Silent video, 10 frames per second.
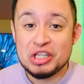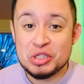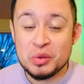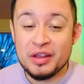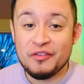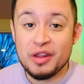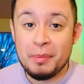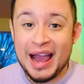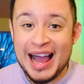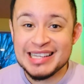doing for the
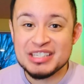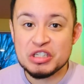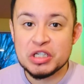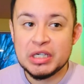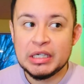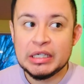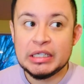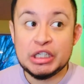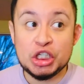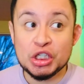past
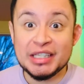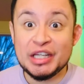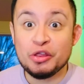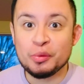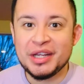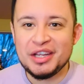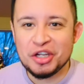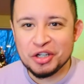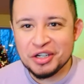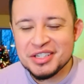nearly 3
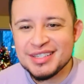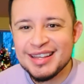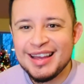years,